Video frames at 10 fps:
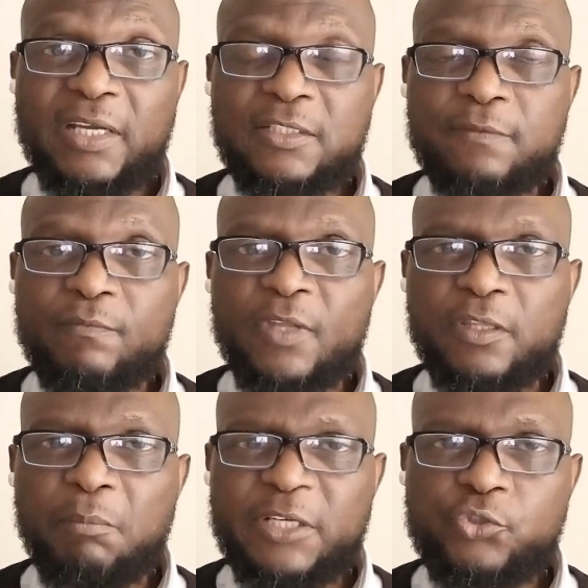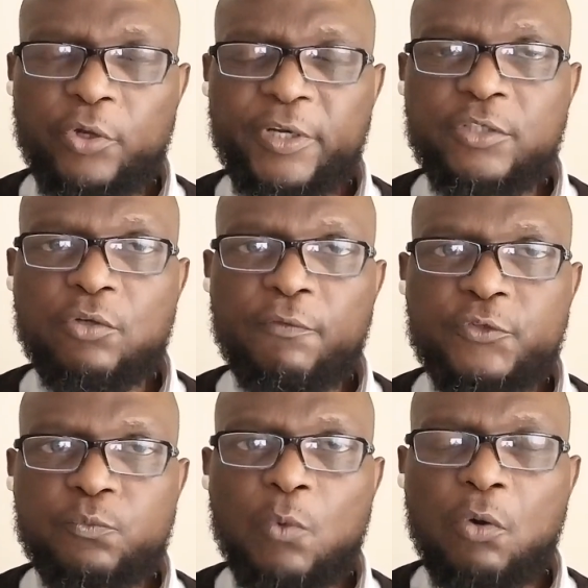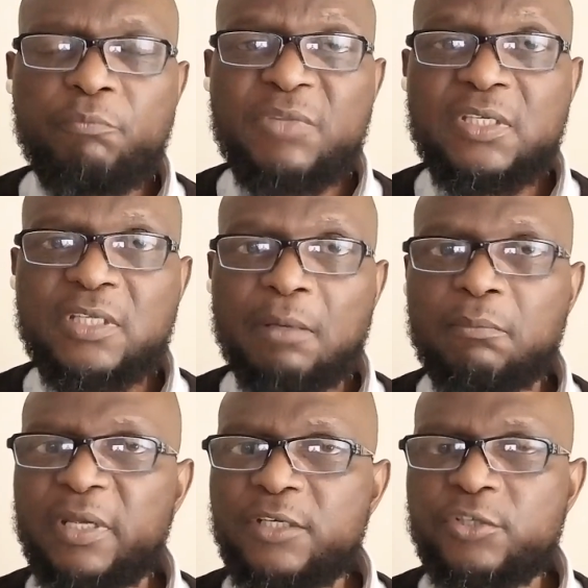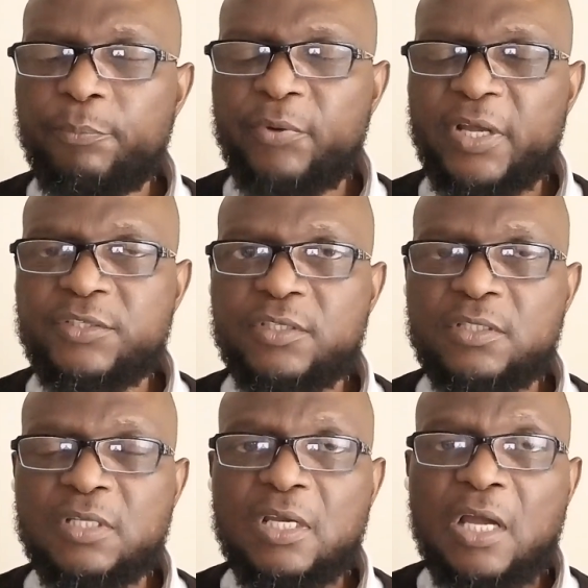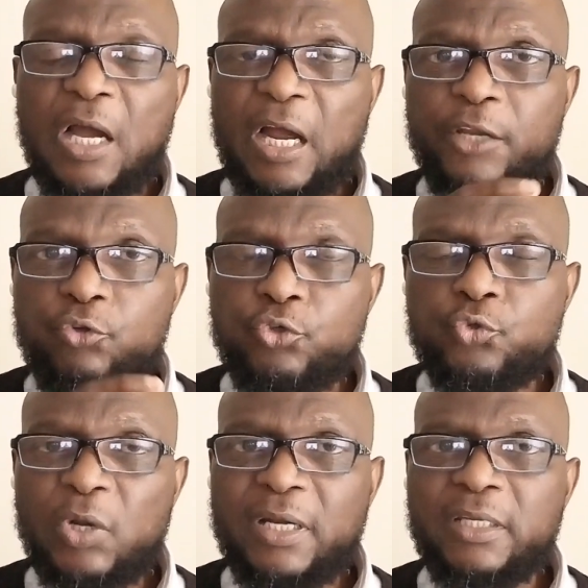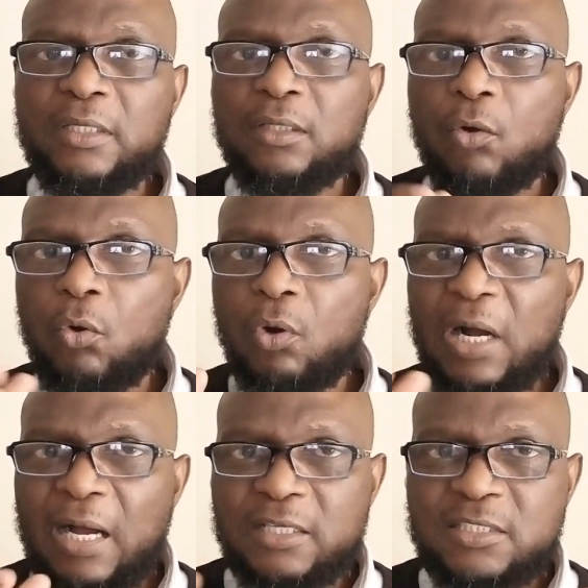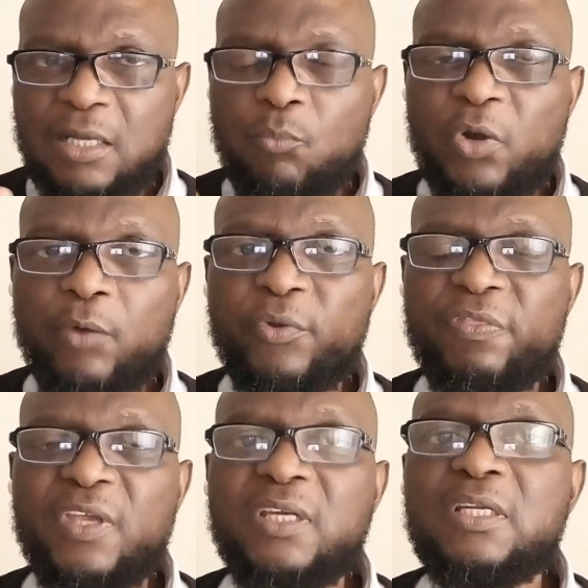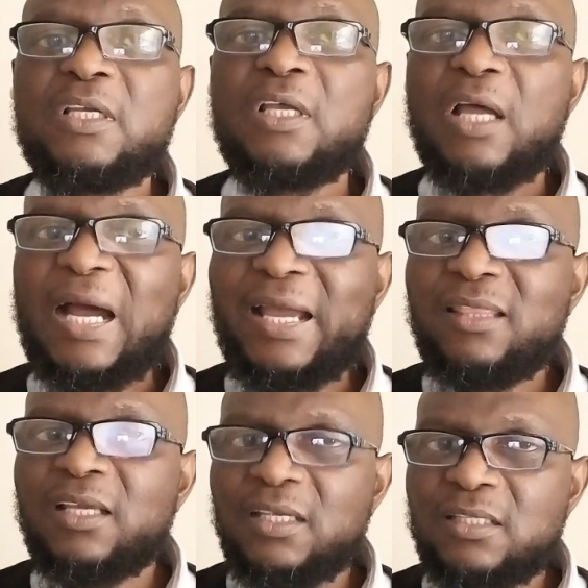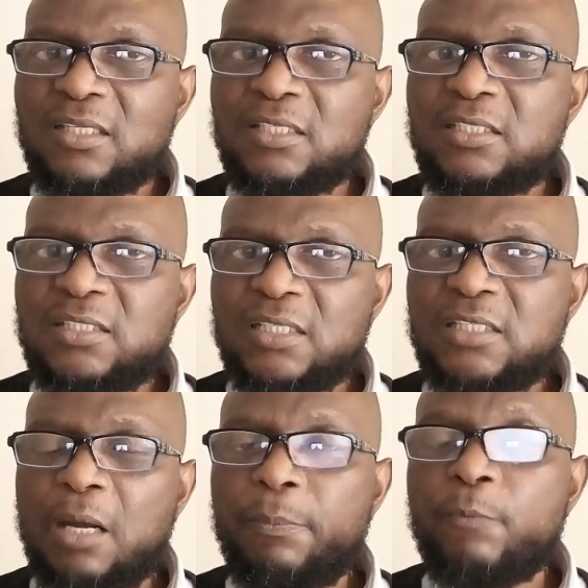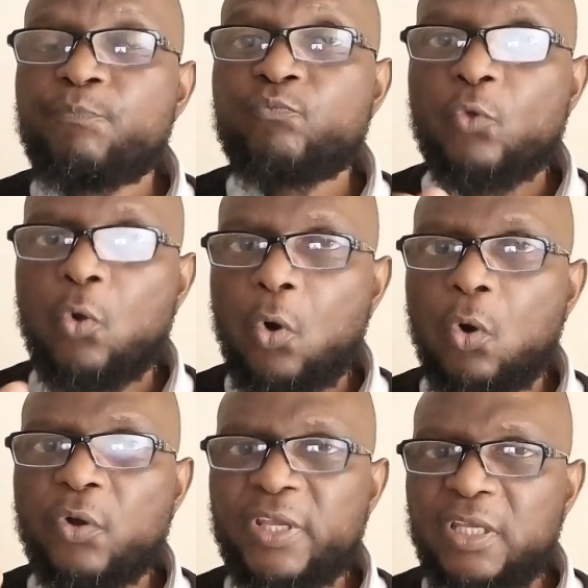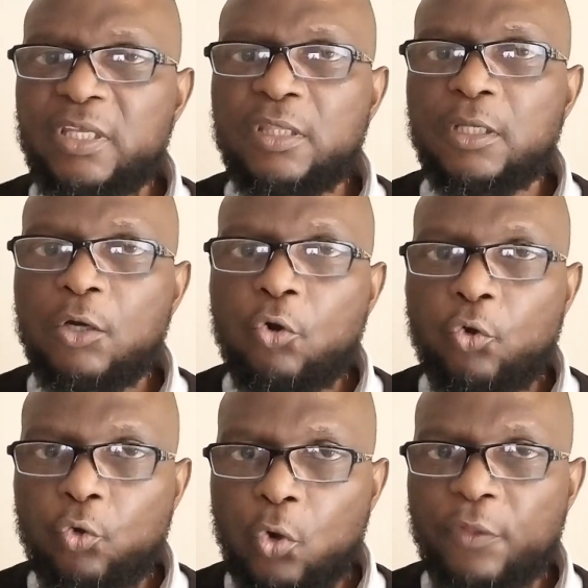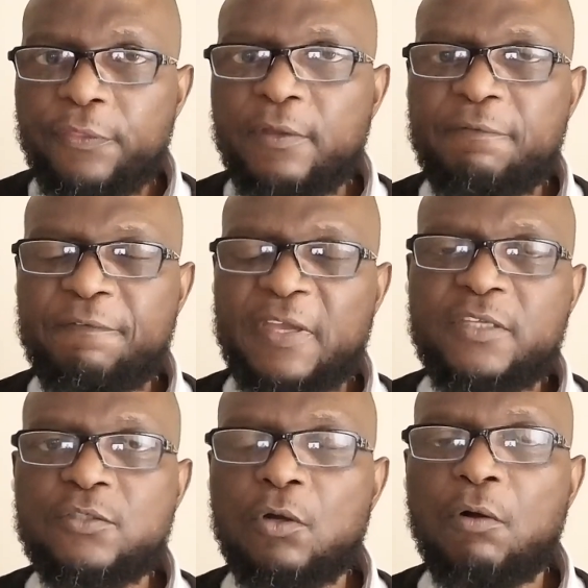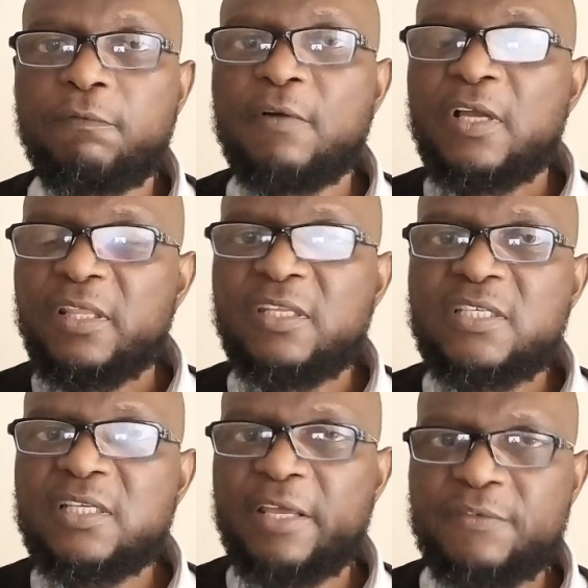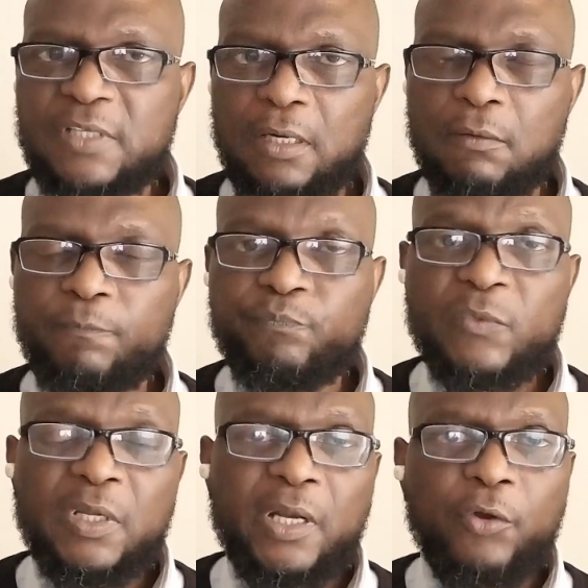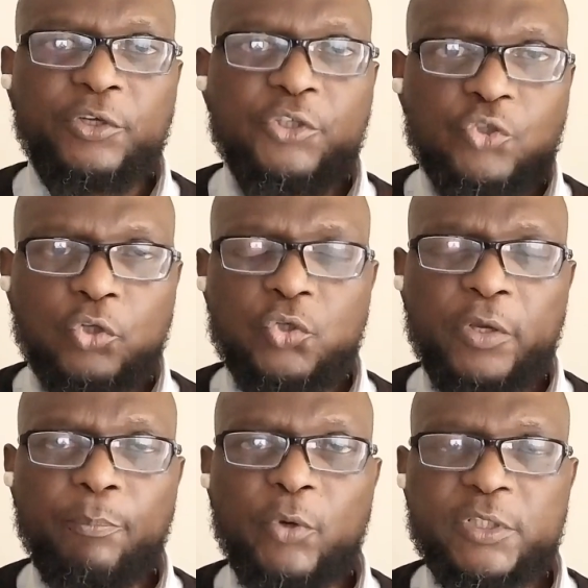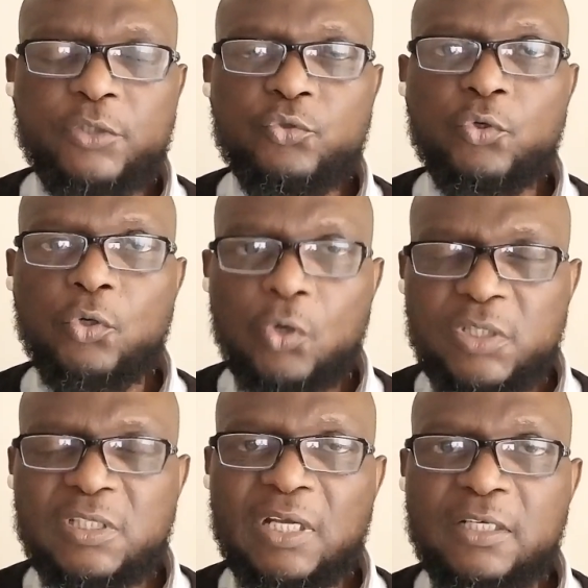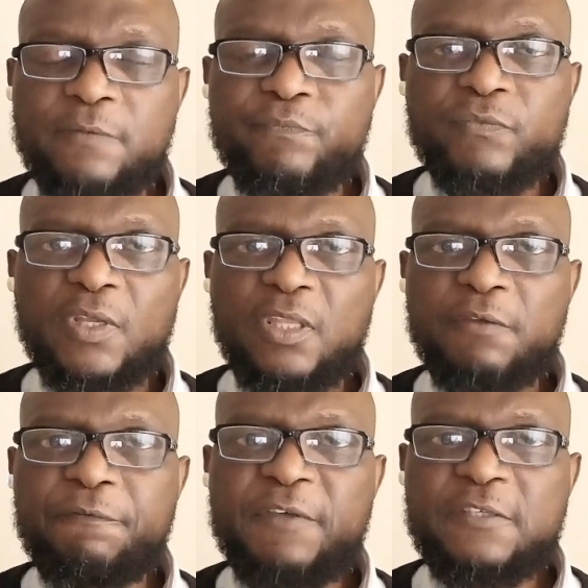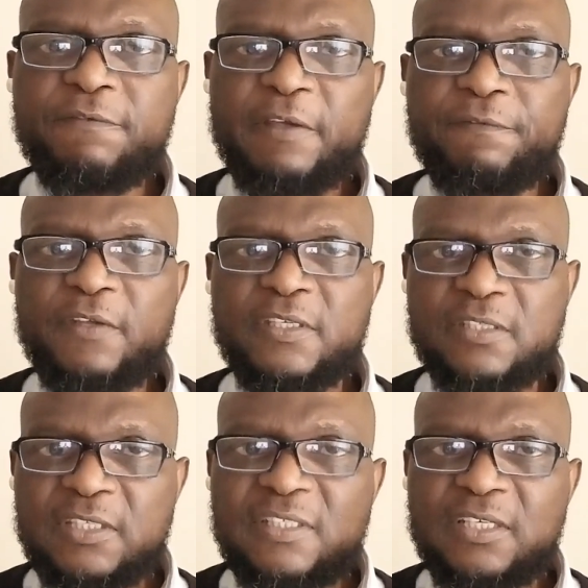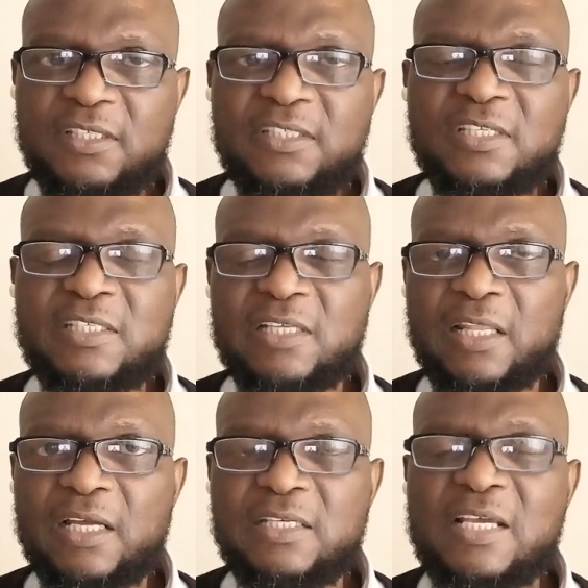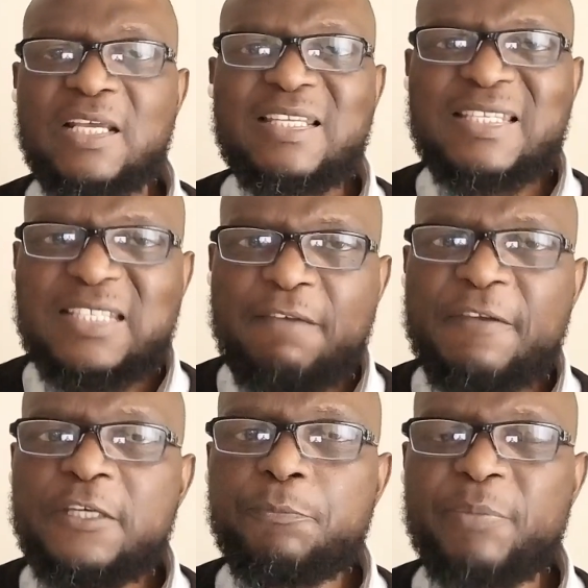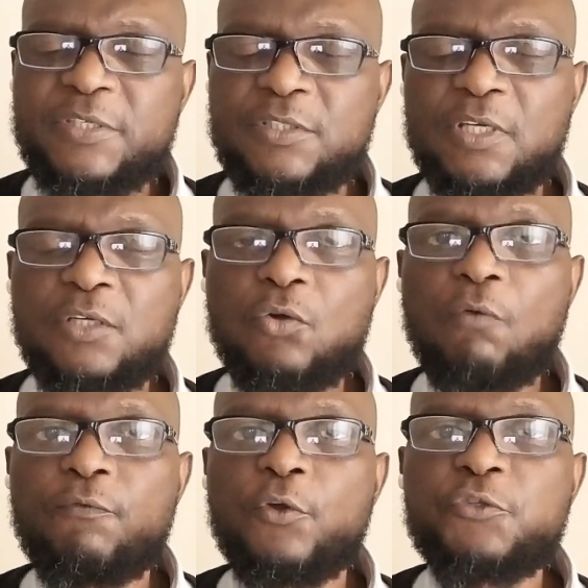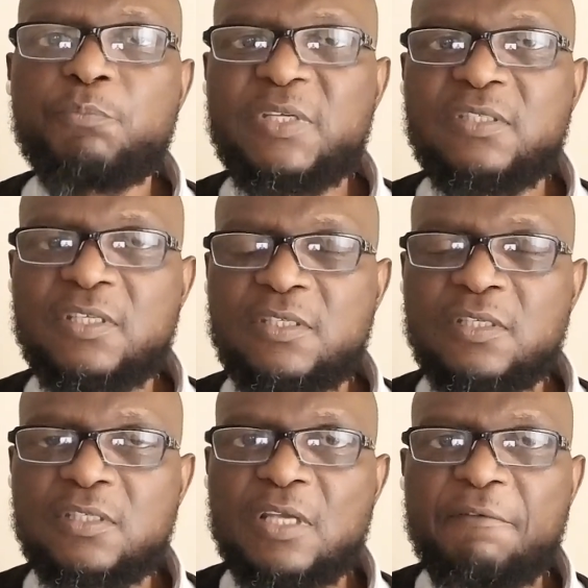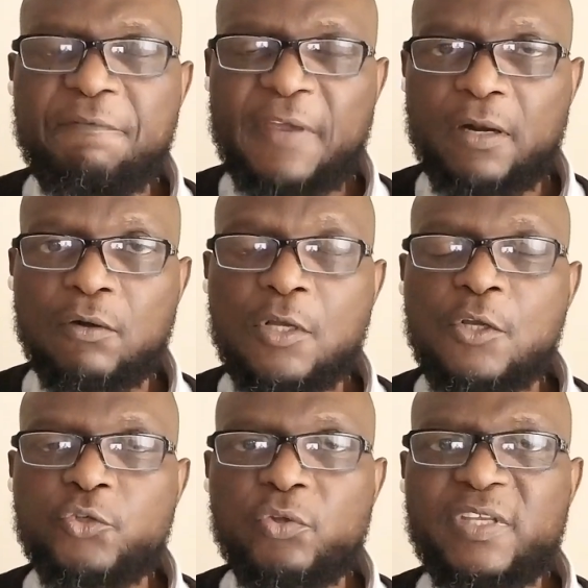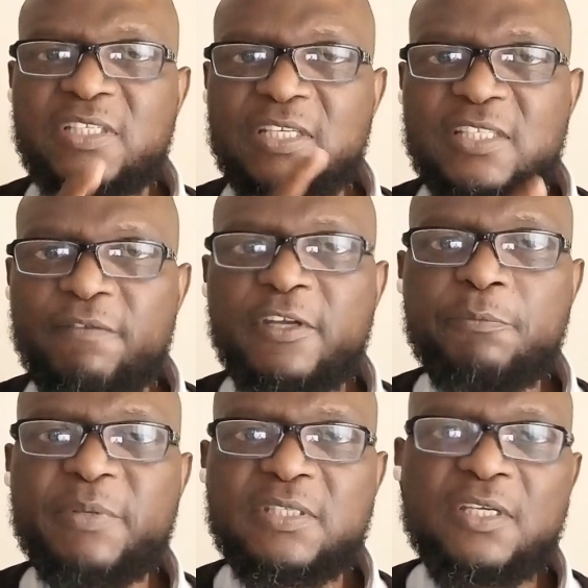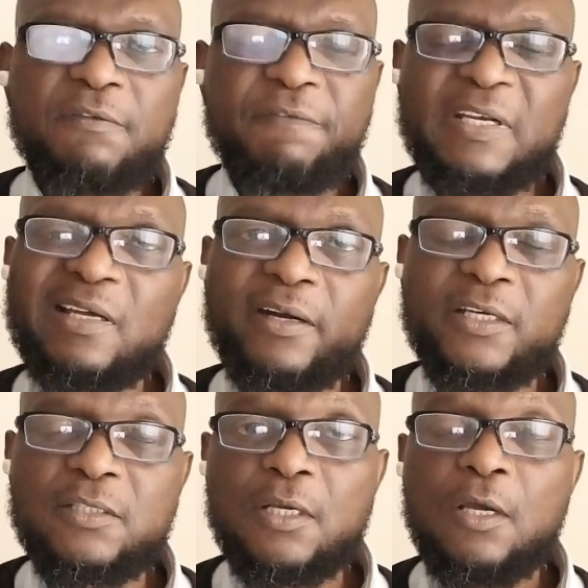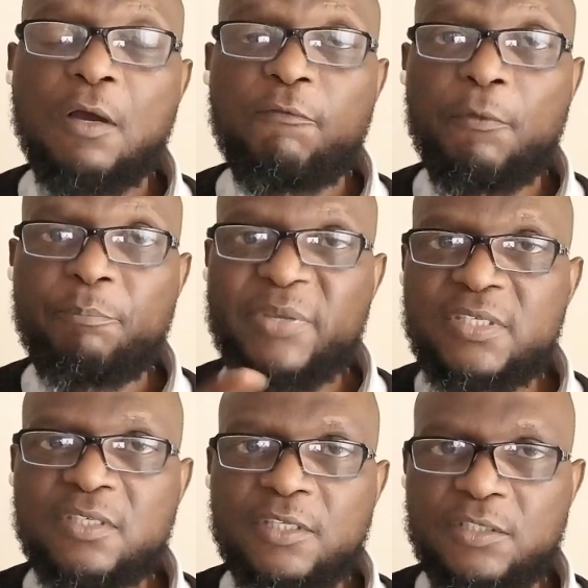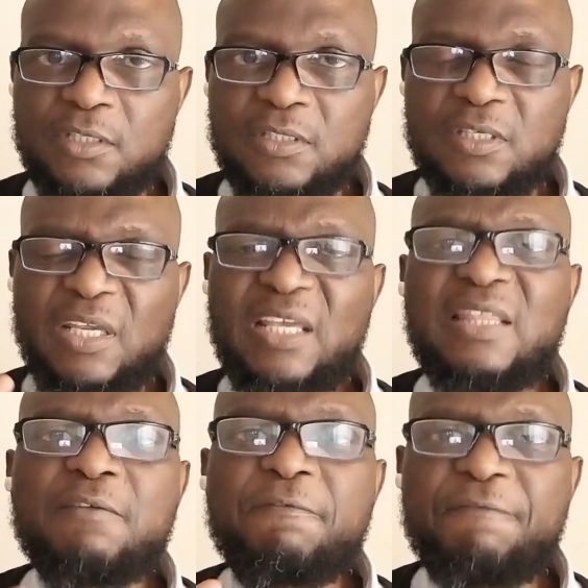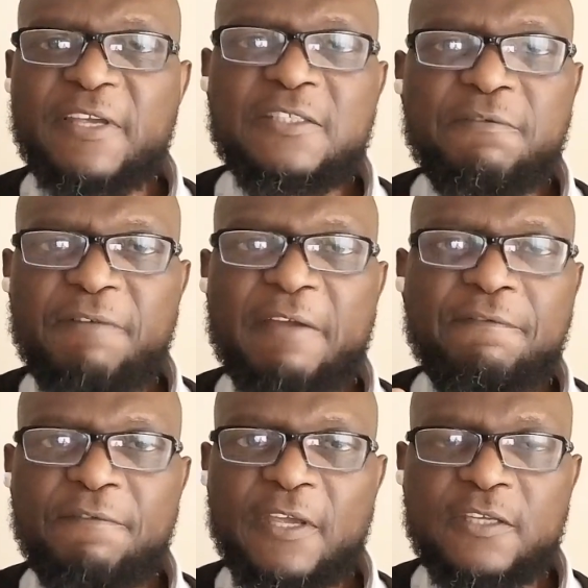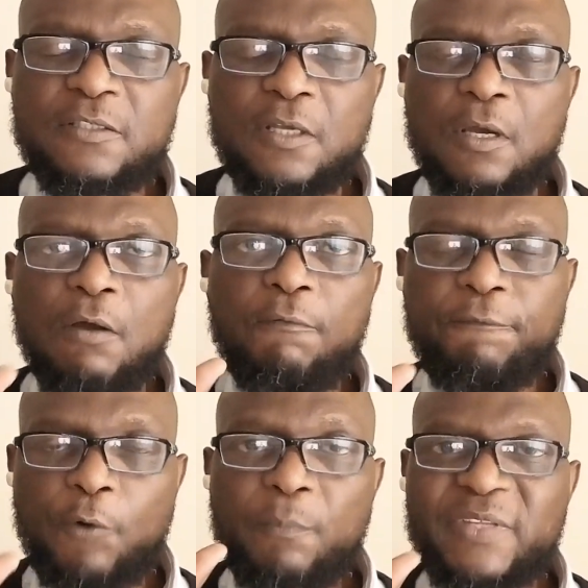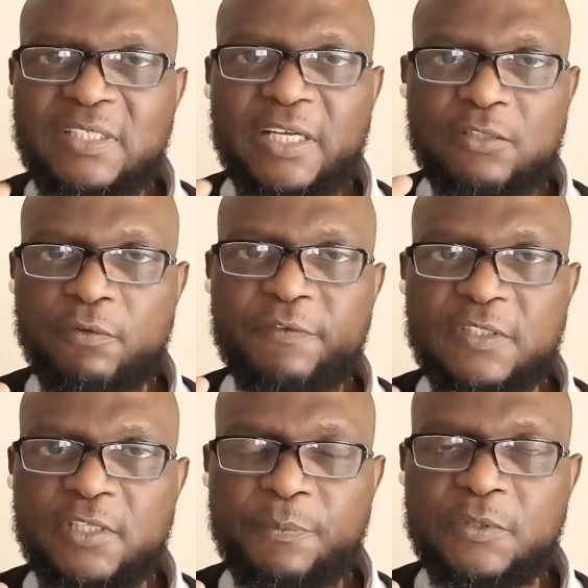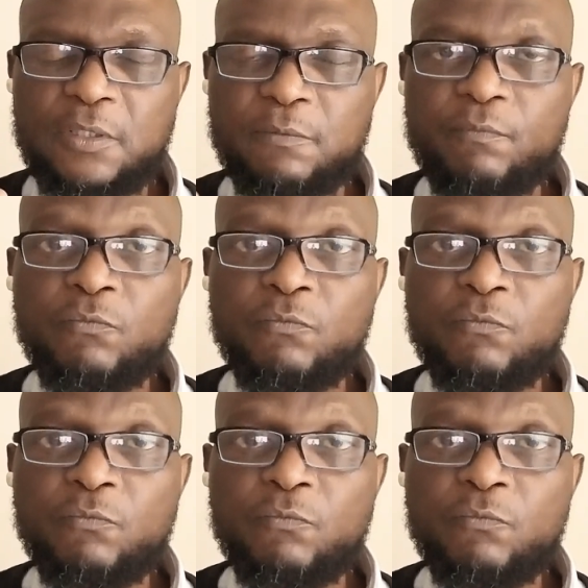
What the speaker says: that the majority of small, medium enterprises are usually or are somewhere within either in the startup or in the growth phase of this life cycle. Now, it is also important to note that in the first 5 years, the statistics are that 70% of those businesses fail. So there's a 70% failure rate for businesses in the first 5 years from the date of inception.